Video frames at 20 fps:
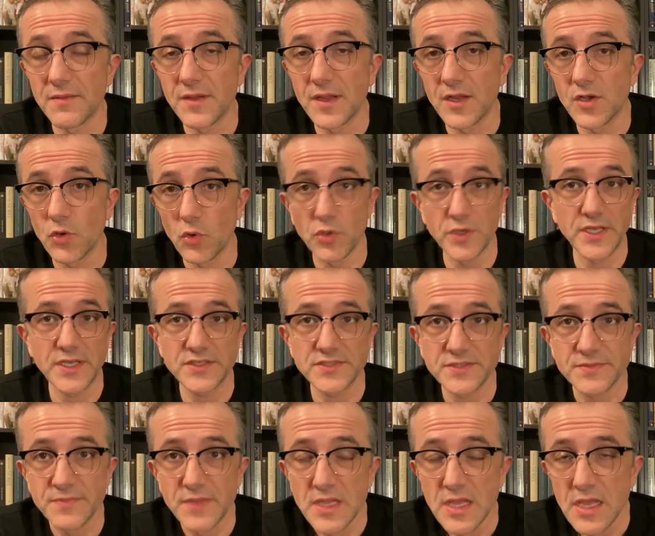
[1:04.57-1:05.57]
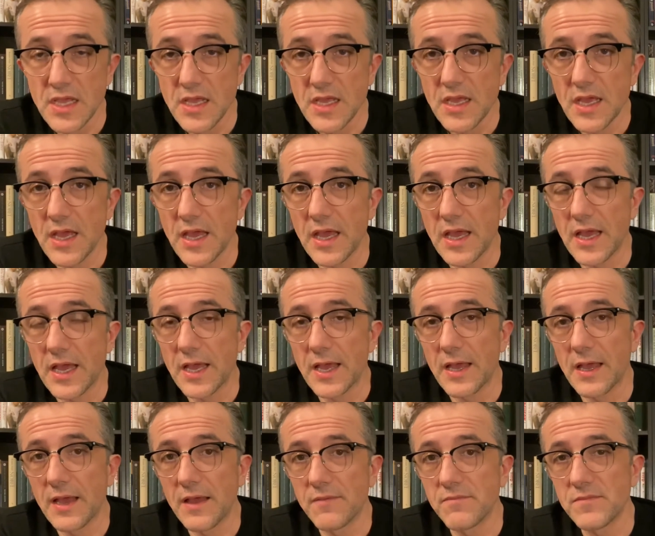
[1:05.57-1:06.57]
Nordics.
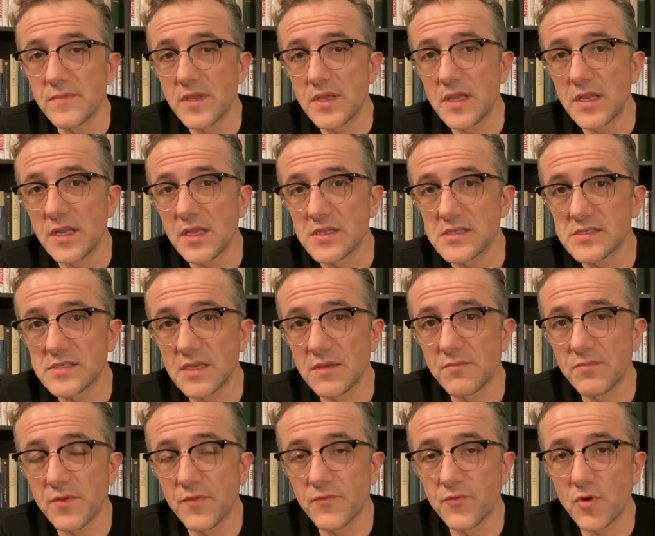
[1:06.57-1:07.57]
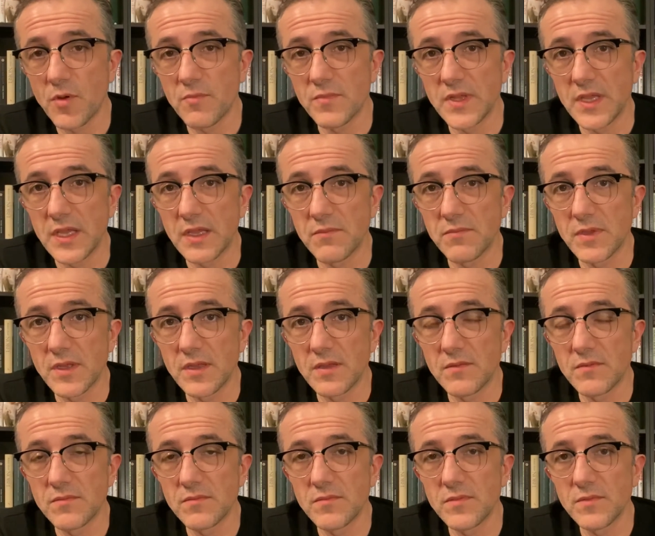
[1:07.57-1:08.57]
It is from the
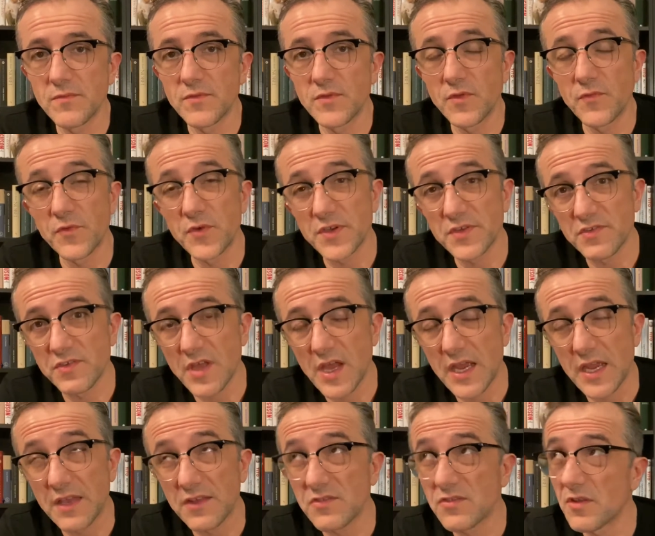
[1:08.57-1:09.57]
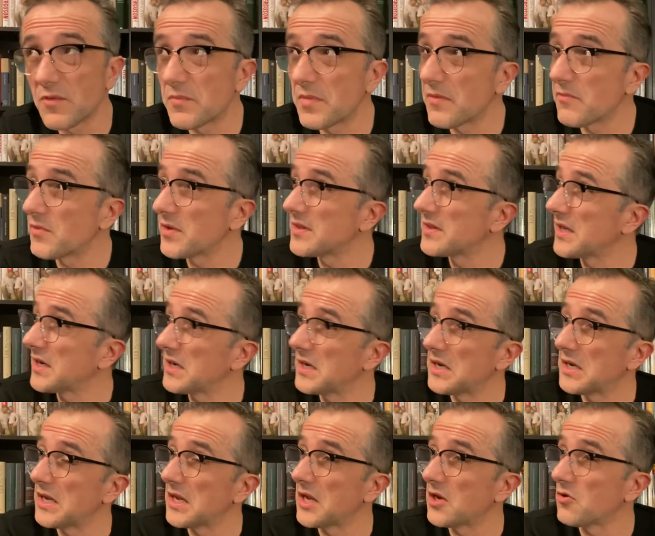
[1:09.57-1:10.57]
first sagas have been written
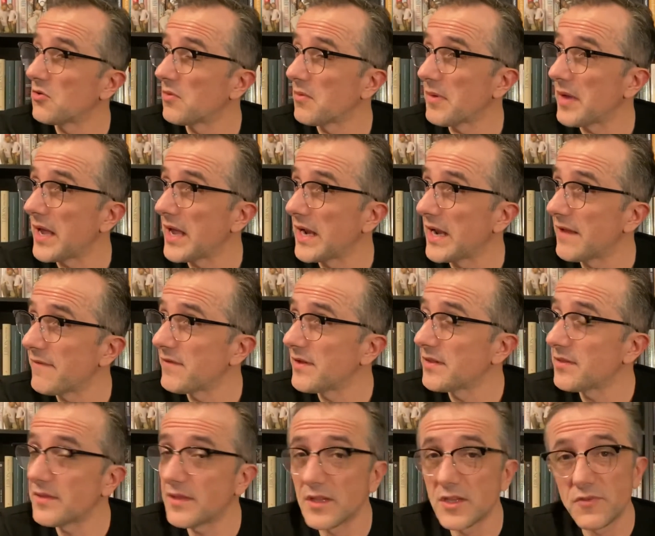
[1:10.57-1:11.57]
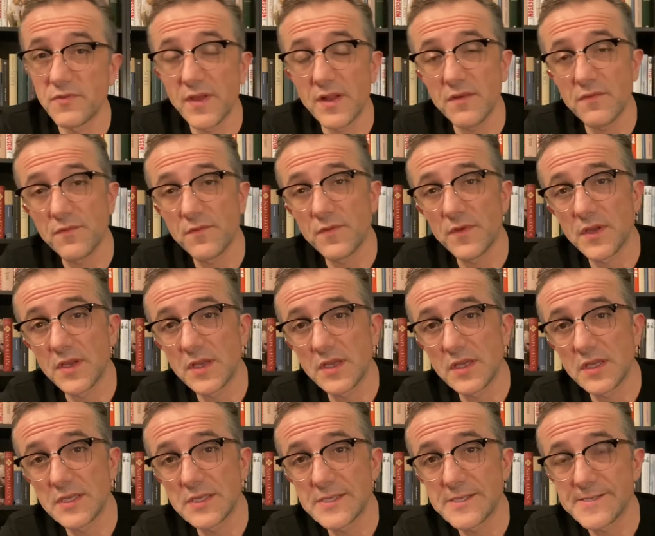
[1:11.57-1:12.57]
in 11th and
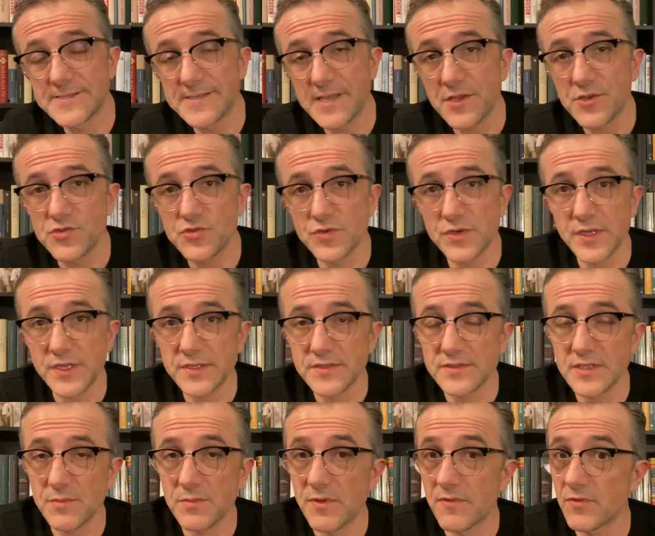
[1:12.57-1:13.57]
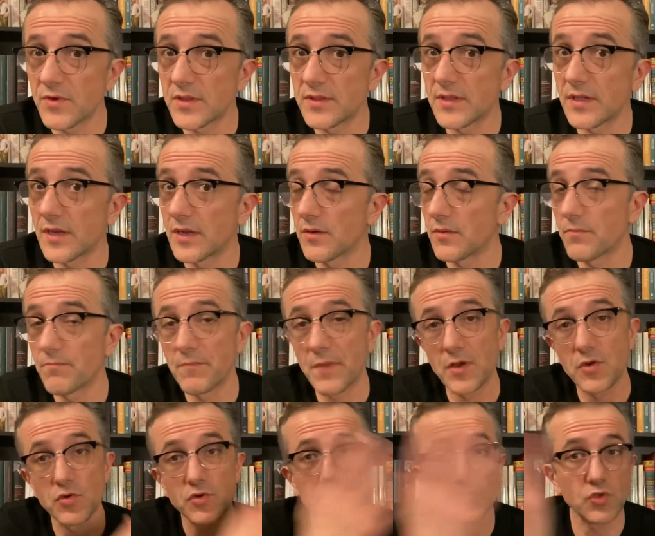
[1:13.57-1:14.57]
12th centuries. They've been written
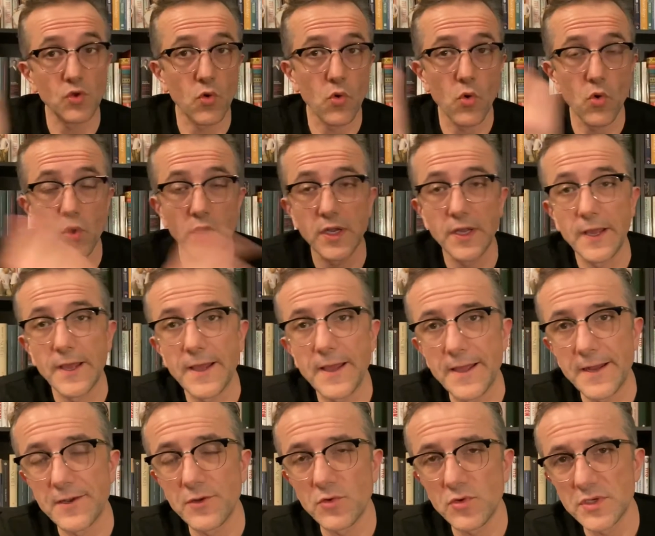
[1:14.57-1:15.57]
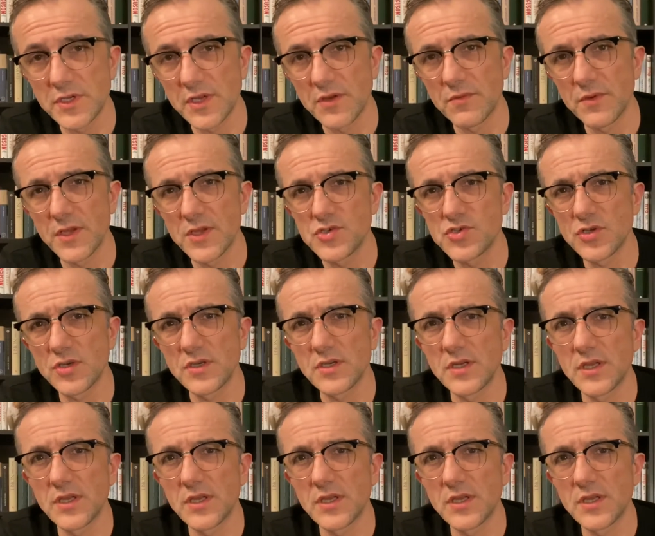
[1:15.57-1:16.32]
across the whole Nordic region.